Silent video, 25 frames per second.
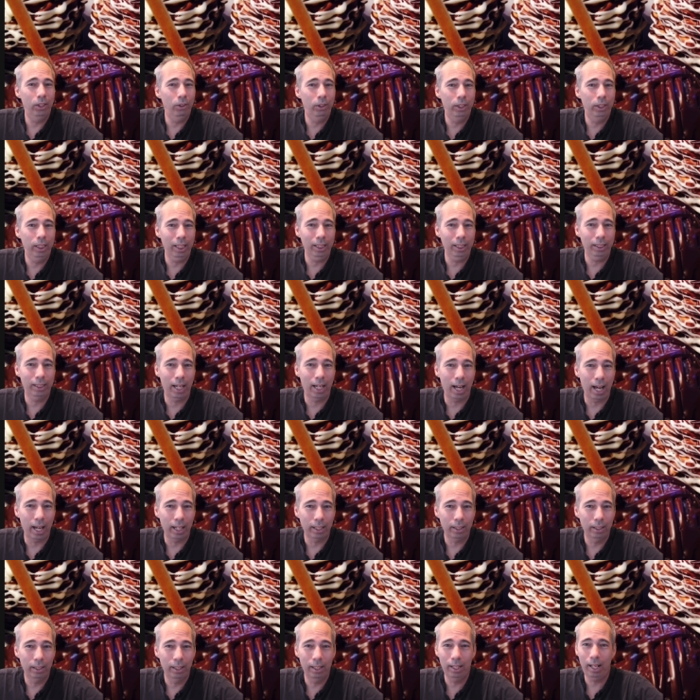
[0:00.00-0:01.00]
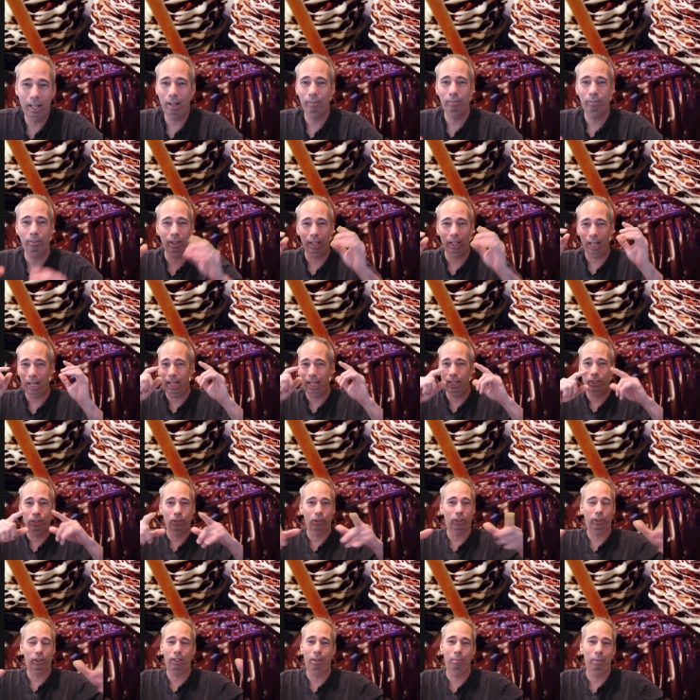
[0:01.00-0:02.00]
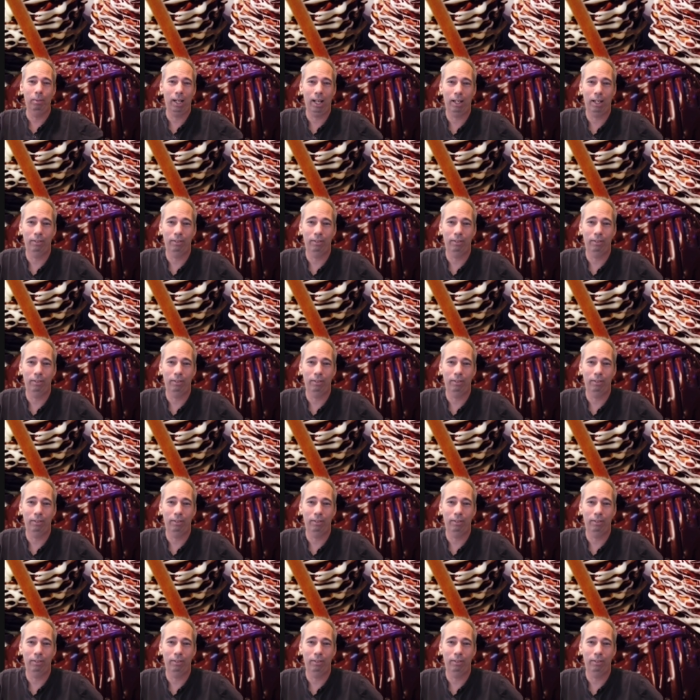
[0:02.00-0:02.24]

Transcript: TikTok and have lasers coming out of his